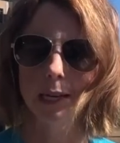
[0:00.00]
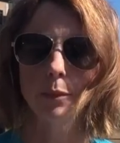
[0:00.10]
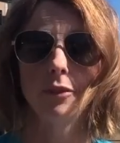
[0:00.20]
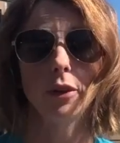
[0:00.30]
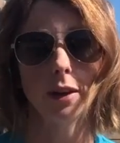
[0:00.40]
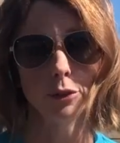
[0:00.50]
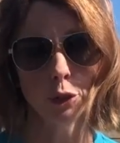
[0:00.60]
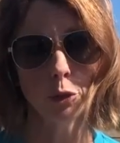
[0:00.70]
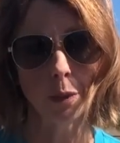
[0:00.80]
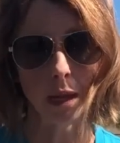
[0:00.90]
But if you have
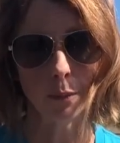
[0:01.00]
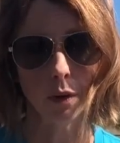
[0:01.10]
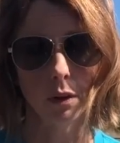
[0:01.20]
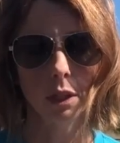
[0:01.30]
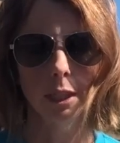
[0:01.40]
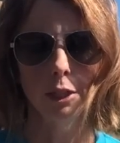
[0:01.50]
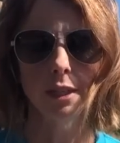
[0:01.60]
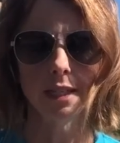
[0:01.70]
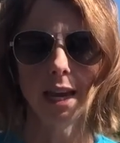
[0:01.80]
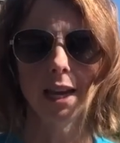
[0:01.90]
2 people, you
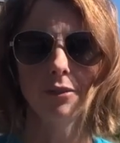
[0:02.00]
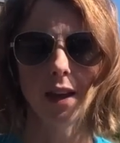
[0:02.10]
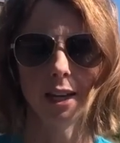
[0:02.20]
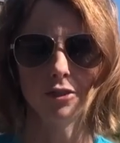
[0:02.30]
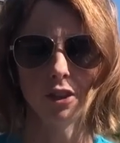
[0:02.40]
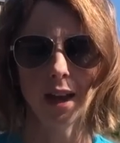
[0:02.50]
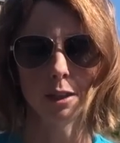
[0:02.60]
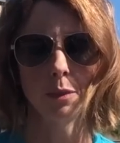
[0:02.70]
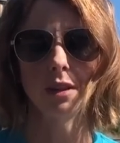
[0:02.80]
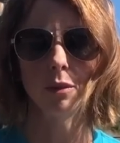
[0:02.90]
can take advantage of that
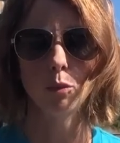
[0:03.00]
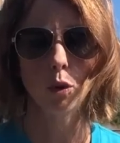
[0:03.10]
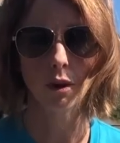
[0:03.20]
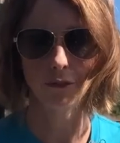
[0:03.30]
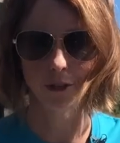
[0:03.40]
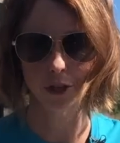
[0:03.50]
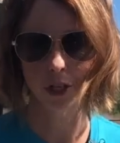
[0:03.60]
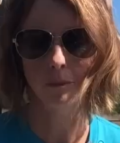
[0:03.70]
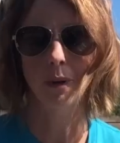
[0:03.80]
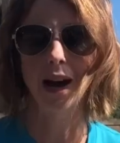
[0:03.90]
to be even more
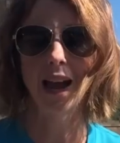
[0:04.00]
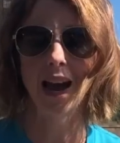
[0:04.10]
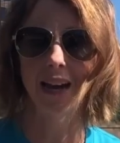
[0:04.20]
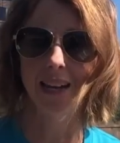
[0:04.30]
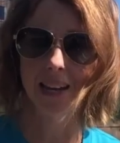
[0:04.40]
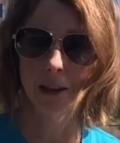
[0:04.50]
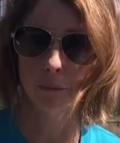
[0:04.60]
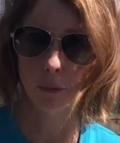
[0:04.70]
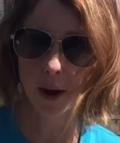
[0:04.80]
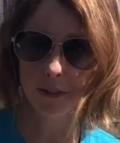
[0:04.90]
efficient by adding in
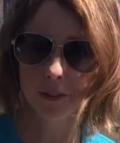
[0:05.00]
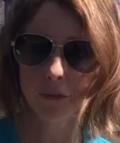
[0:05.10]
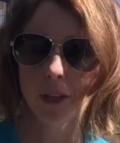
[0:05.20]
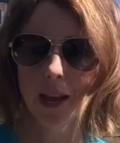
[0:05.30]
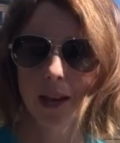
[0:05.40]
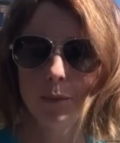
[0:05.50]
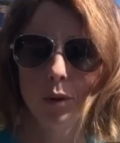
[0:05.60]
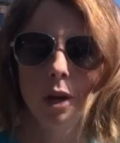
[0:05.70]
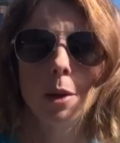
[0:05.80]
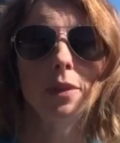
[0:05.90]
breaths for the
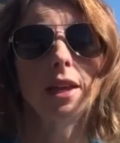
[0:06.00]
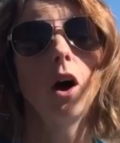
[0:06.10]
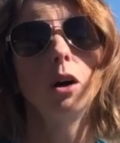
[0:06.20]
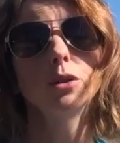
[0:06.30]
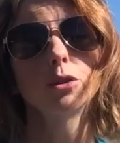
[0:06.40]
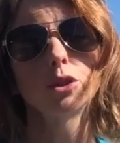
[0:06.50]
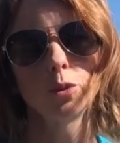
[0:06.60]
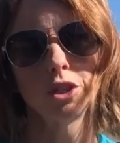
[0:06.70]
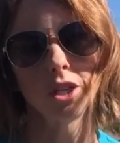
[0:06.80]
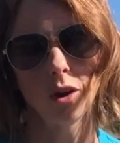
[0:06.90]
animal, but then also
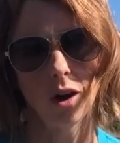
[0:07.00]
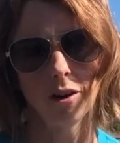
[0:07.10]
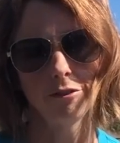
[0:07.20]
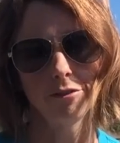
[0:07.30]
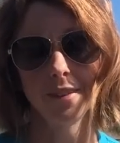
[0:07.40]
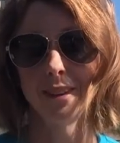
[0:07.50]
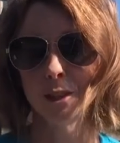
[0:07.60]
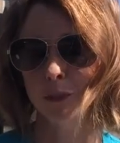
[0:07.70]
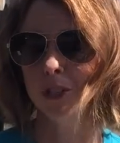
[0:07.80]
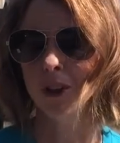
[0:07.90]
switching off. And the
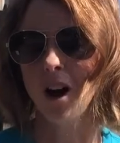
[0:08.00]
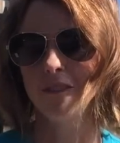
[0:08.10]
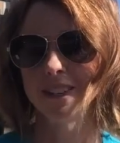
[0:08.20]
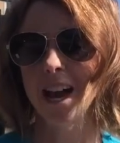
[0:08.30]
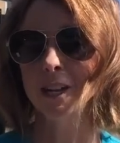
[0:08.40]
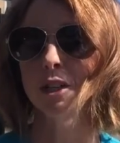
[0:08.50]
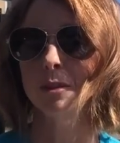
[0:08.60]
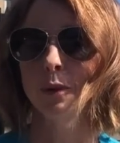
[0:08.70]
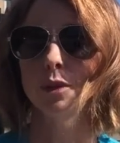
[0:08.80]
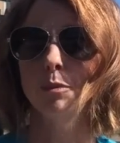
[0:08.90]
switching off is actually the
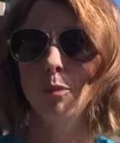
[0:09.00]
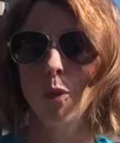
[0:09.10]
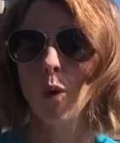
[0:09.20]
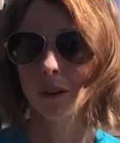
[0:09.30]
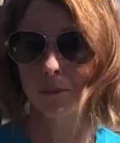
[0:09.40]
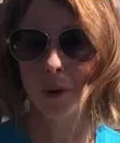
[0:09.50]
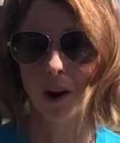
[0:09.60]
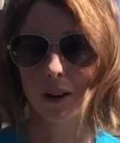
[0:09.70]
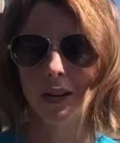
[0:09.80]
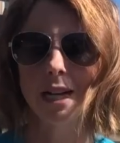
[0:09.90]
most important
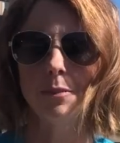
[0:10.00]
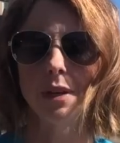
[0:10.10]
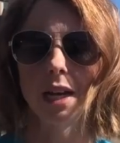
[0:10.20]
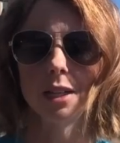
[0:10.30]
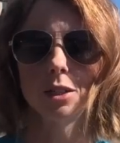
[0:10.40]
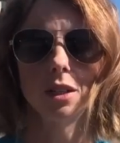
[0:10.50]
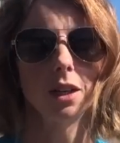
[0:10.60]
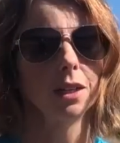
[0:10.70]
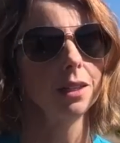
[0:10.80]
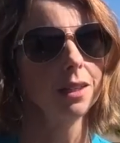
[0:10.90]
part because
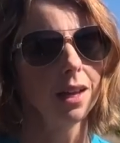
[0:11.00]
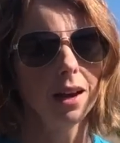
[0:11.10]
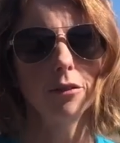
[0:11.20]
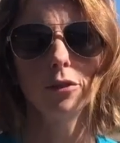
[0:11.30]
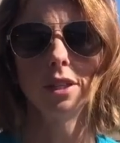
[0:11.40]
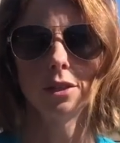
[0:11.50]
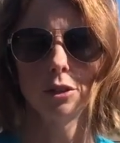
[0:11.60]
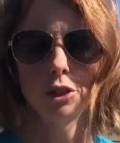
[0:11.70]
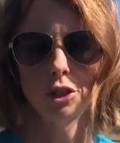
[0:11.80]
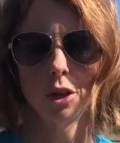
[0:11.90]
a lot of
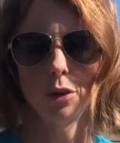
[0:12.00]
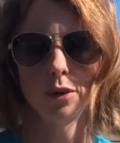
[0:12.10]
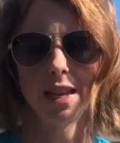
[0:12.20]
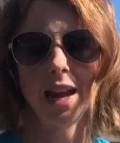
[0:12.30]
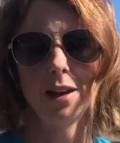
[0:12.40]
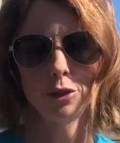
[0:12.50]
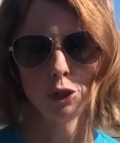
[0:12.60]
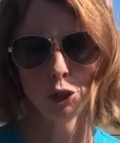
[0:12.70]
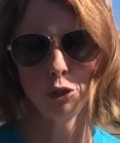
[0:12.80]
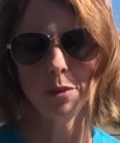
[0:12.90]
research shows that after
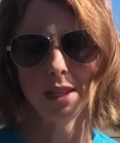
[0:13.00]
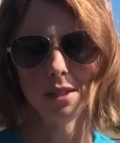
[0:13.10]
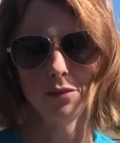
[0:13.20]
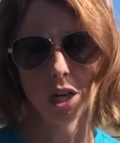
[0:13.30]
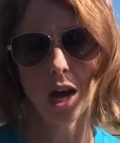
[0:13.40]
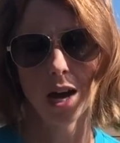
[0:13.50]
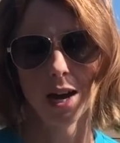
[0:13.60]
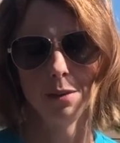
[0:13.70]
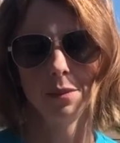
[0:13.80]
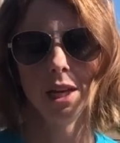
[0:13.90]
2 minutes of time,